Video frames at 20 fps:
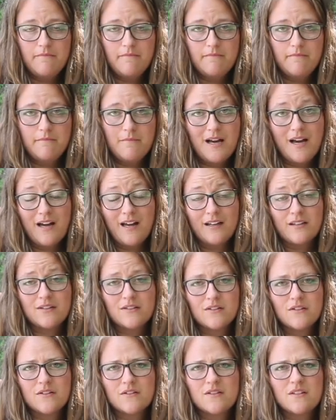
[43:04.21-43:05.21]

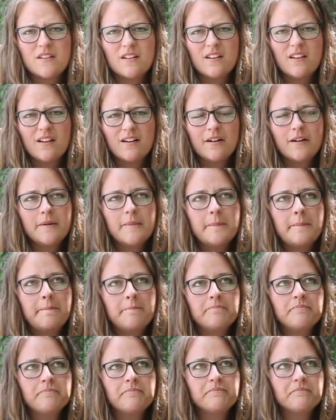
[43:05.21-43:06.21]
masks
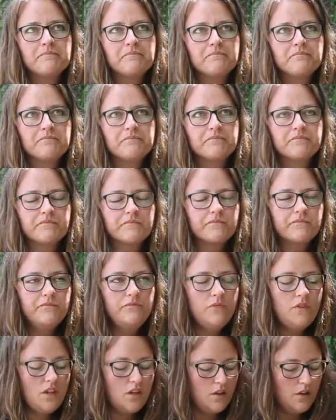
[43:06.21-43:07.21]

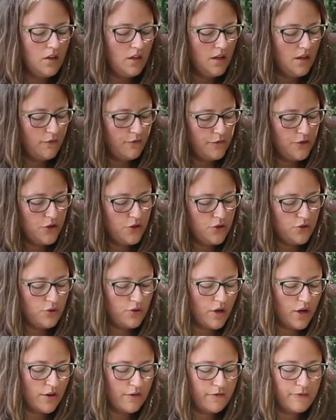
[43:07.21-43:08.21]
If
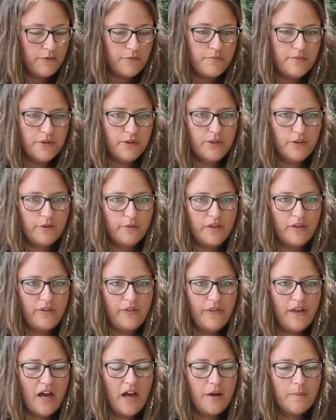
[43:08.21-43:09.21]
you are familiar with
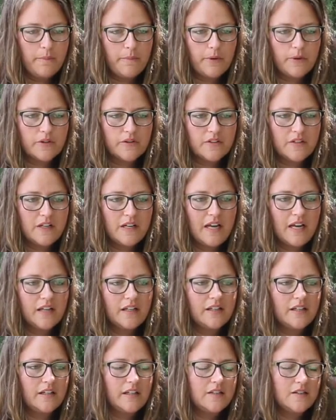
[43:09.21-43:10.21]
that
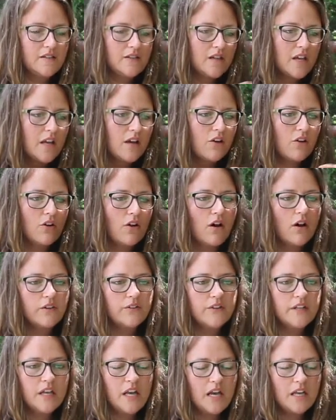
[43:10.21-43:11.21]
personality scale
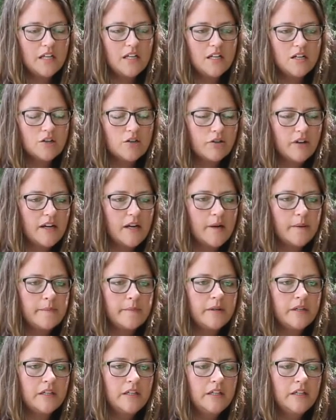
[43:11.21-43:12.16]
called the Enneagram,